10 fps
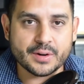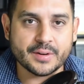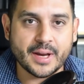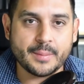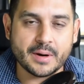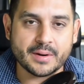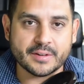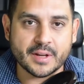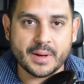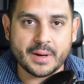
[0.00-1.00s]
your time here at
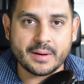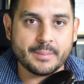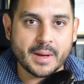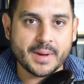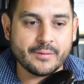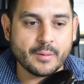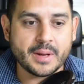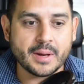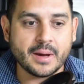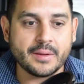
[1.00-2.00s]
Summit and maybe even
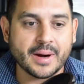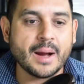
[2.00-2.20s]
beyond there,